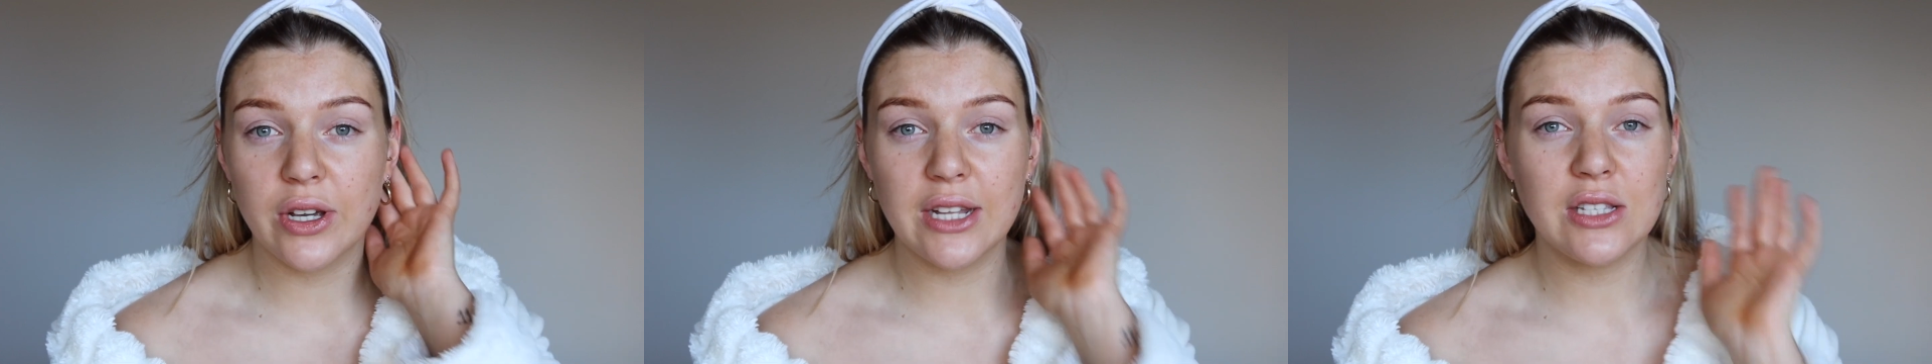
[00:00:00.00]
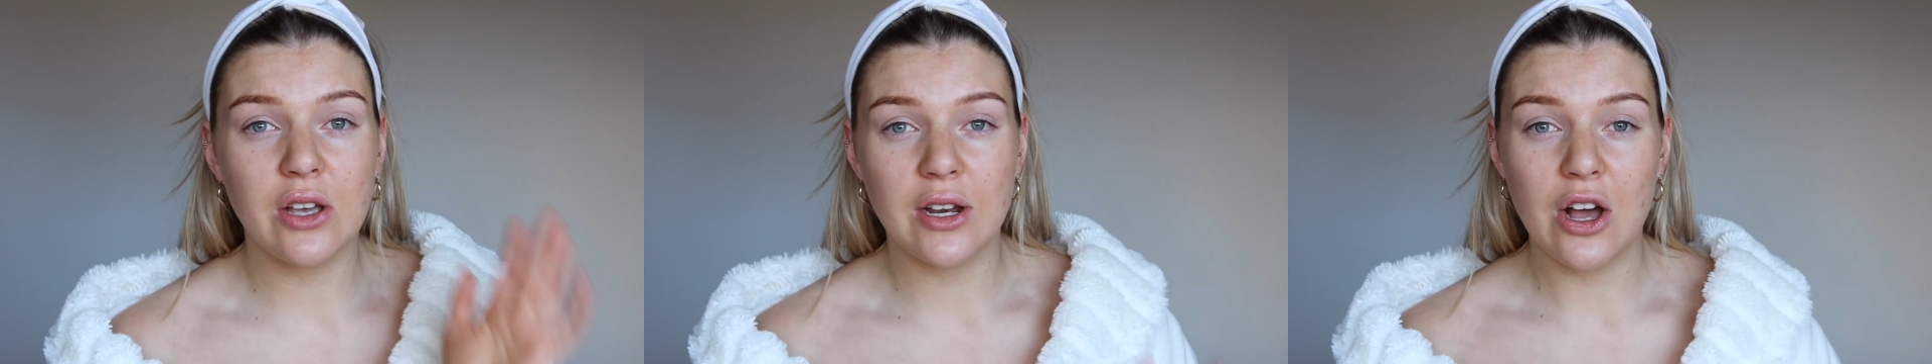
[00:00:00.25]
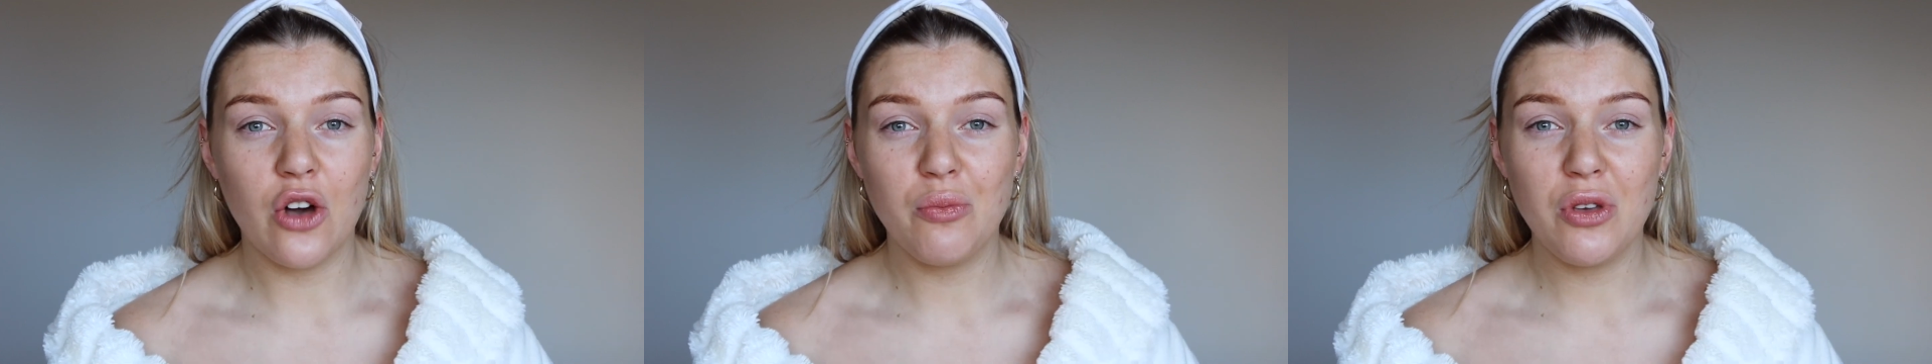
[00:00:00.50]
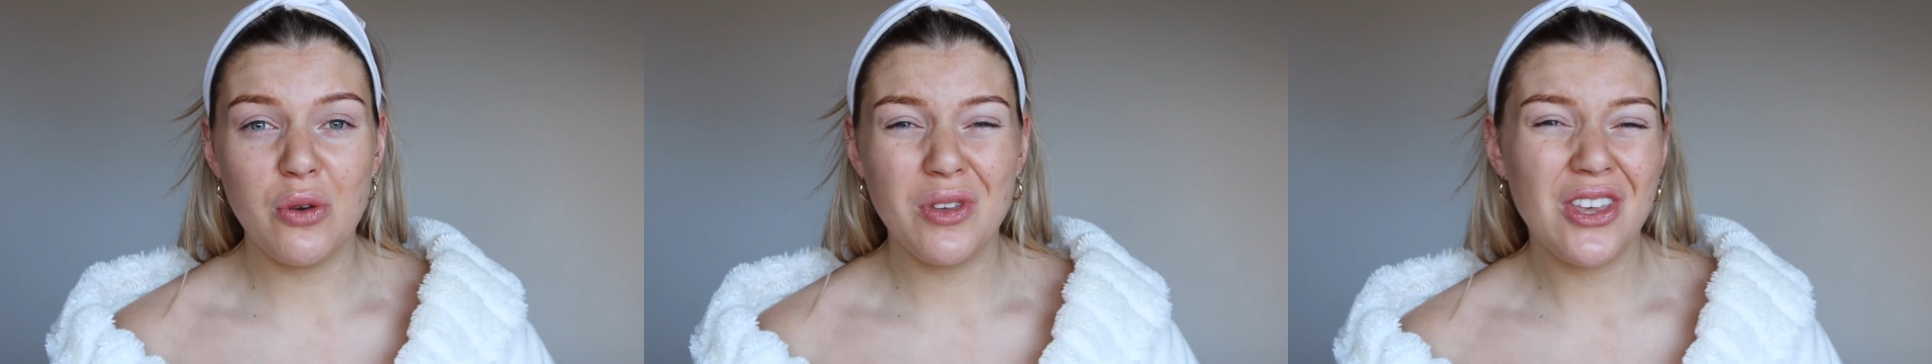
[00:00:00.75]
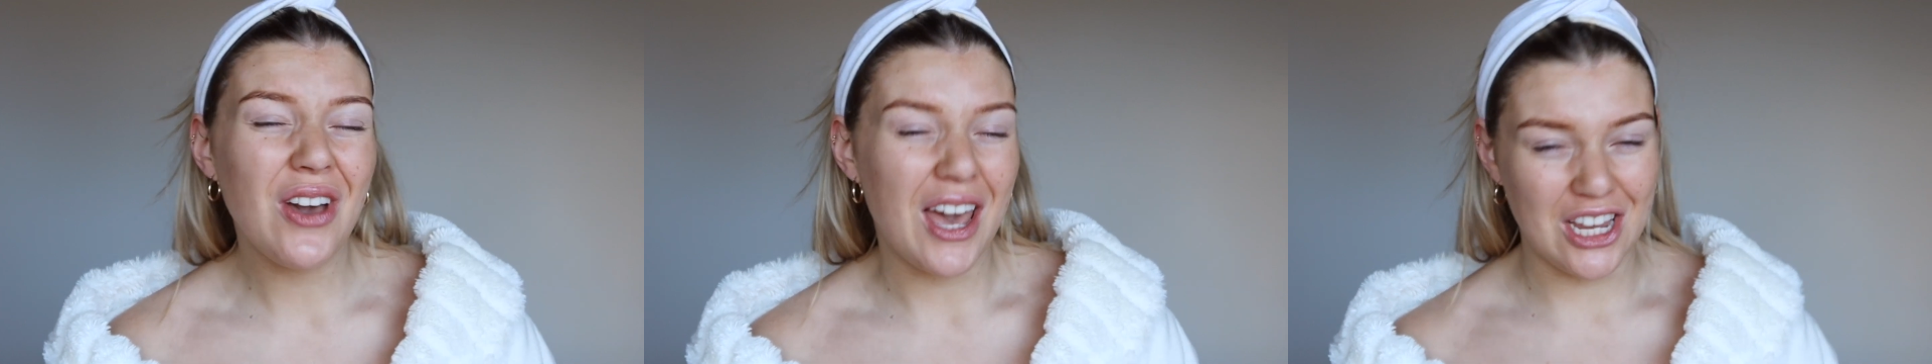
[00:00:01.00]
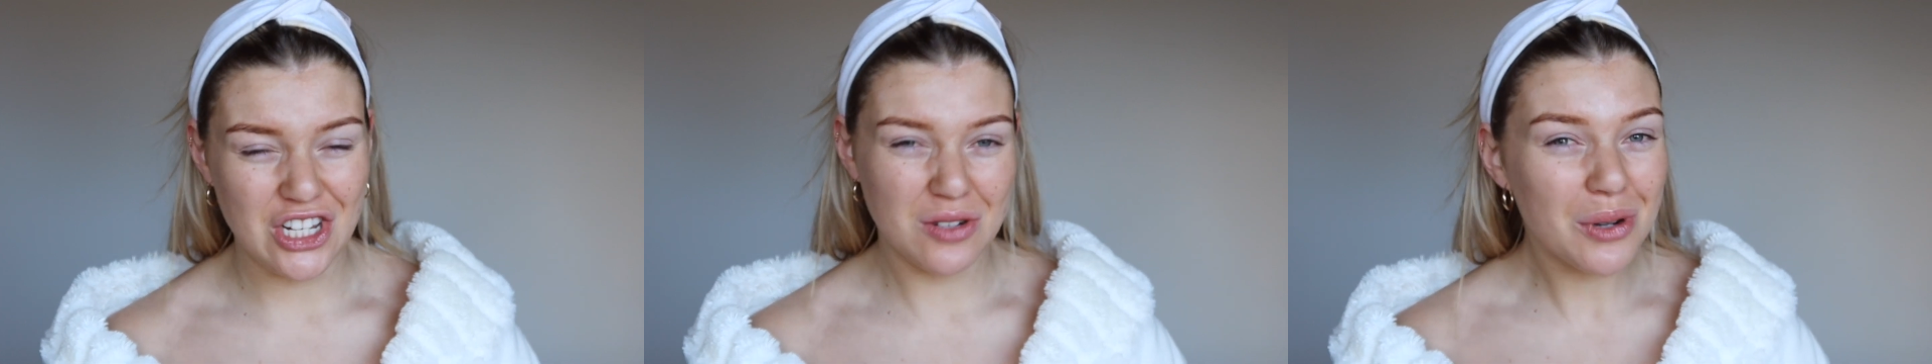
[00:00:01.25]
it's going to help you with your
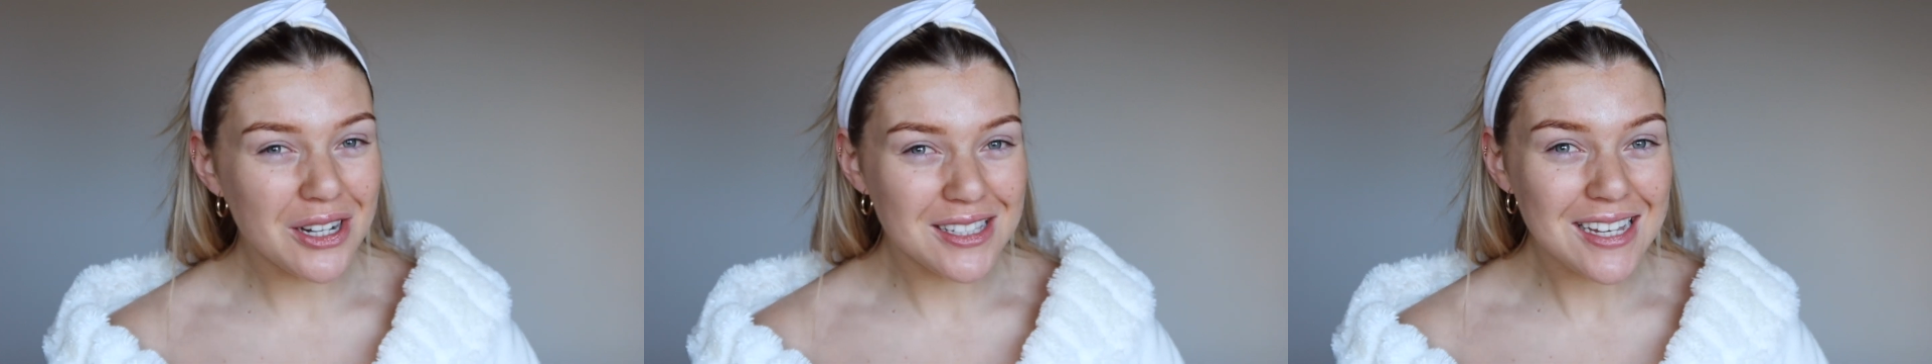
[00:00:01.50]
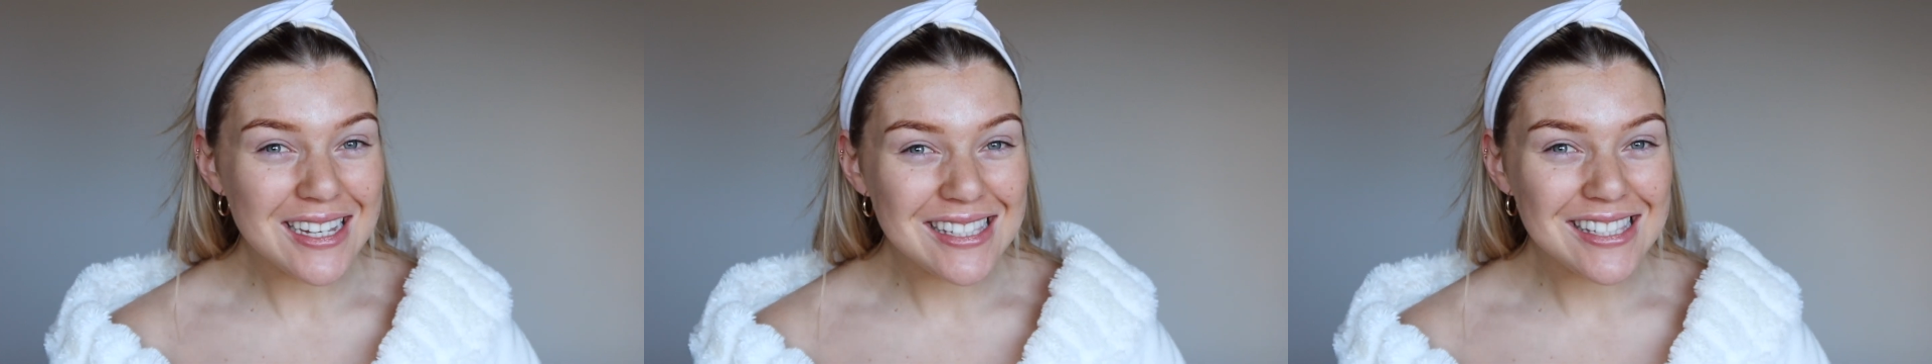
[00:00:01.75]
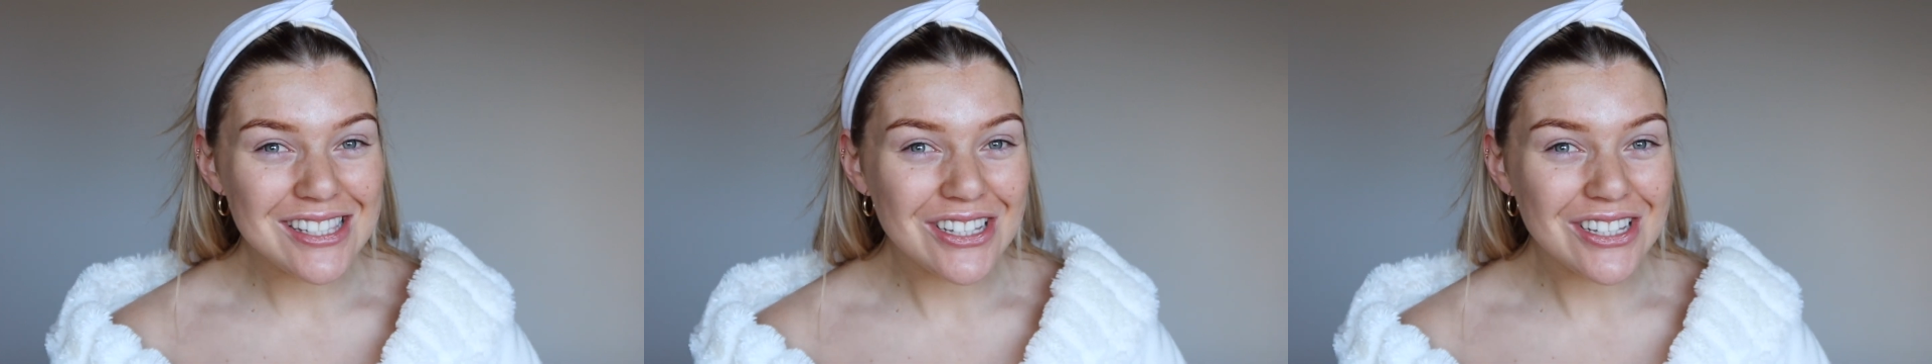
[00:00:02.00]
aging process,